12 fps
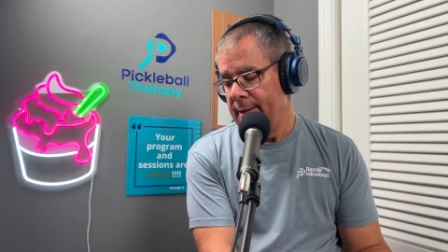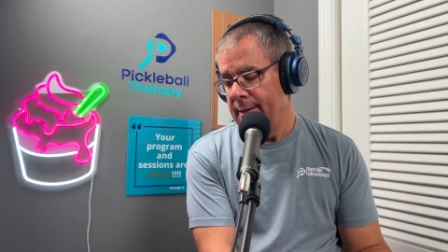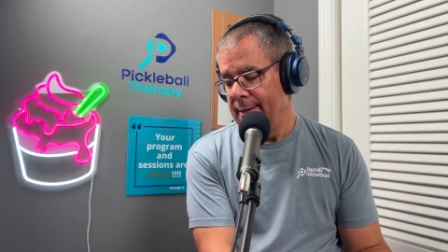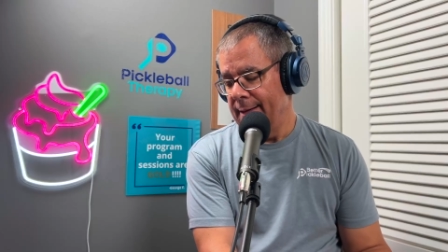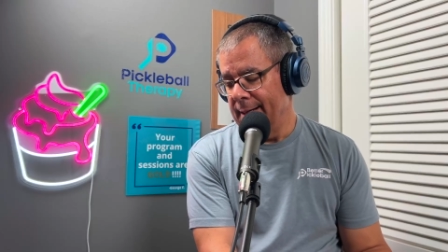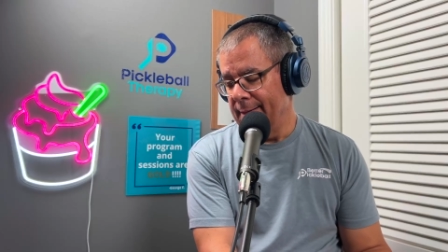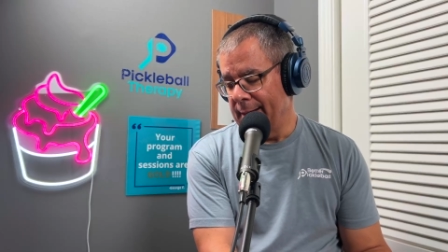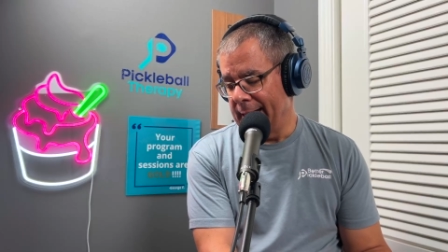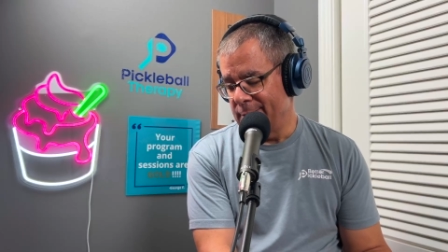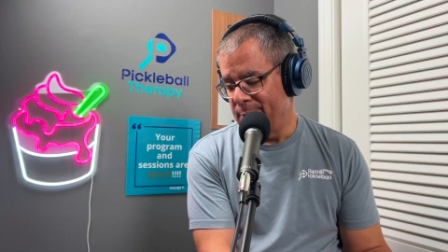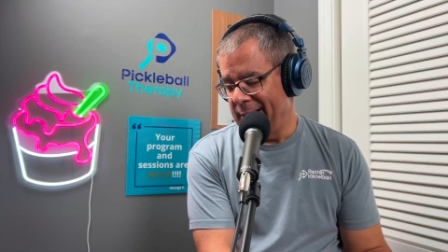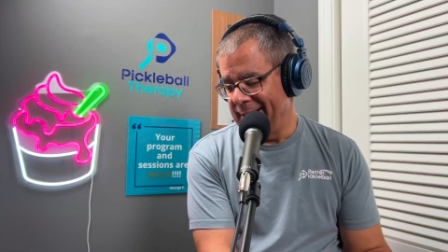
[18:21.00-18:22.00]
I
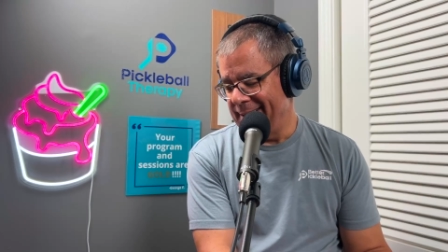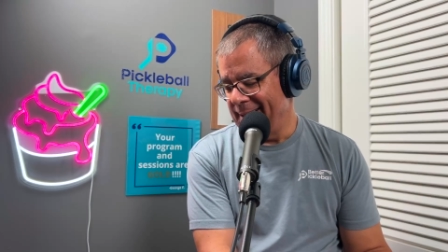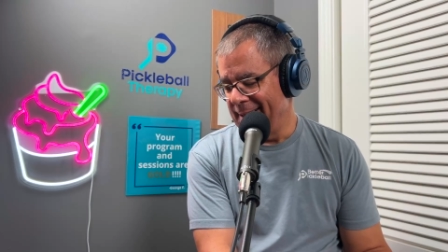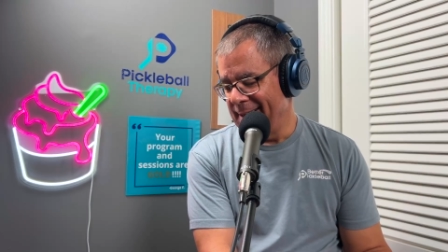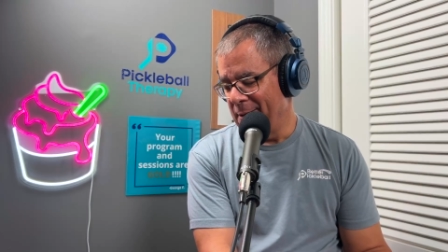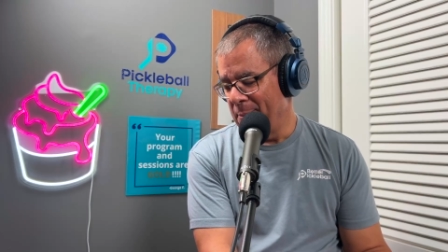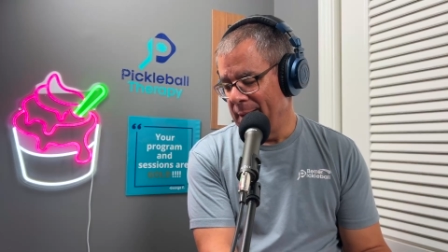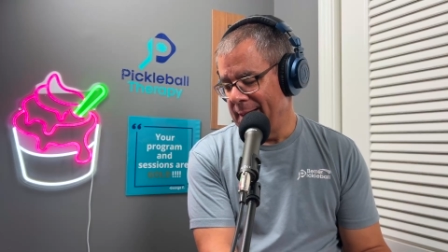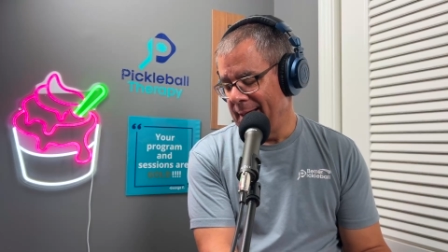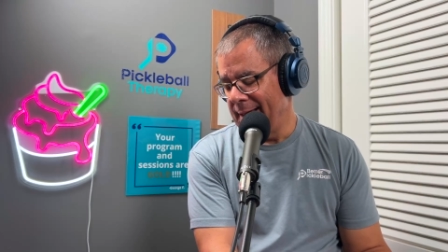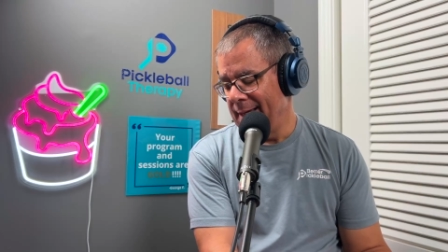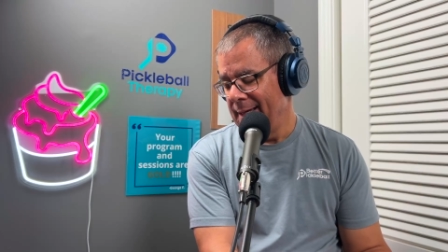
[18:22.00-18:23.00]
guess pun intended there.
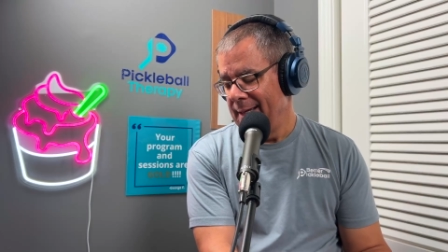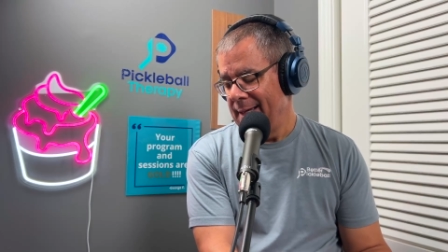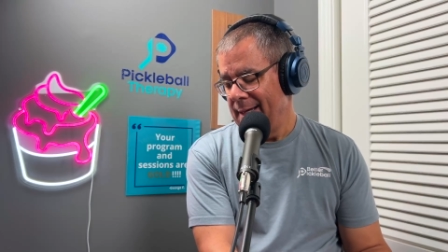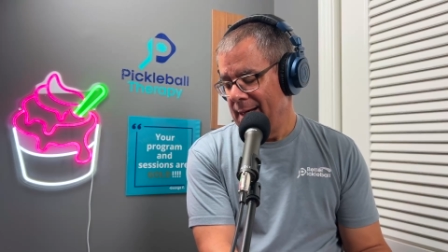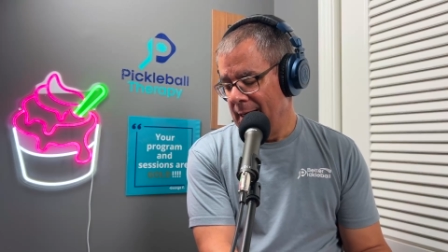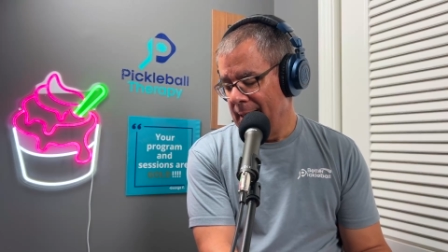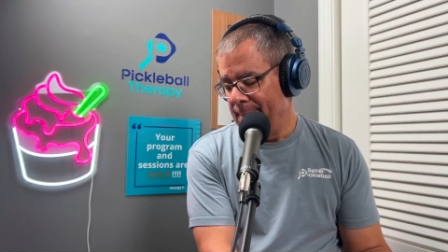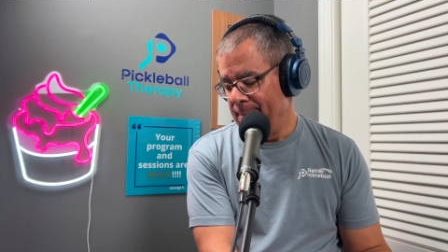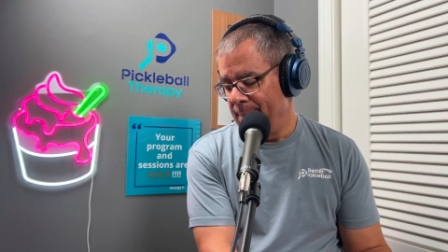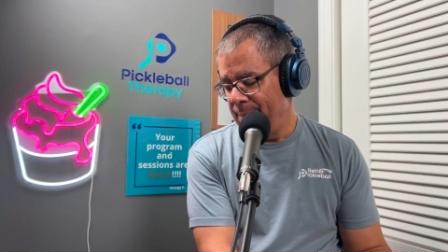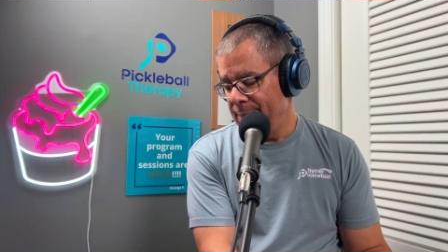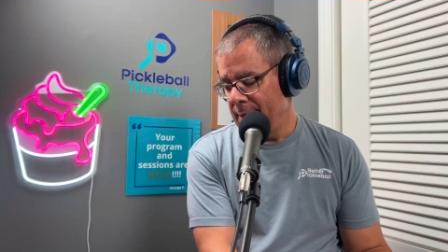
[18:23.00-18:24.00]
But
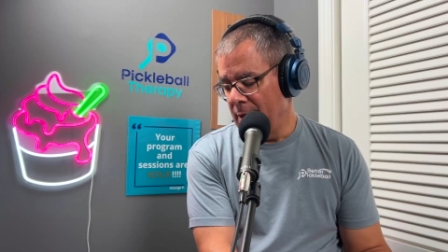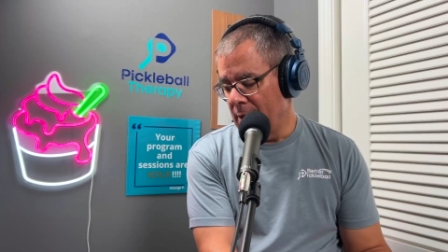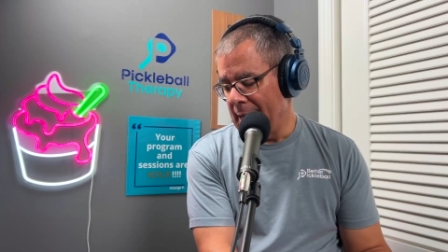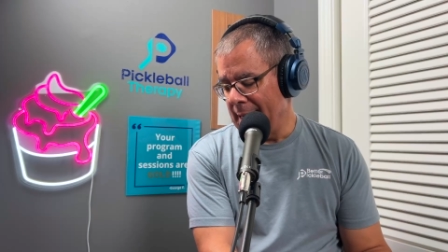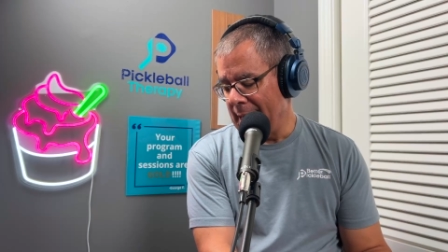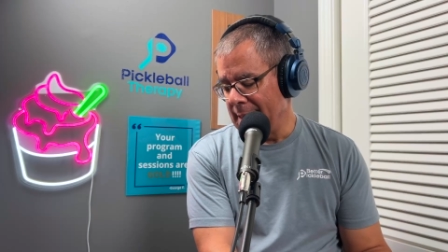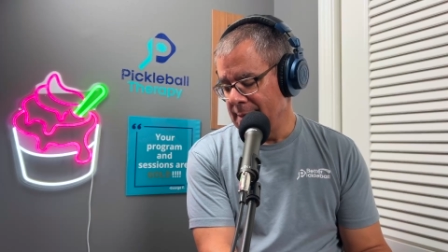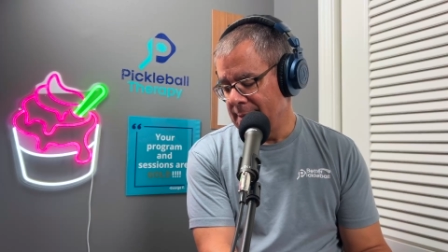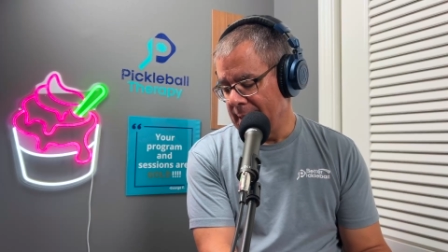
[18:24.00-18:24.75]
I just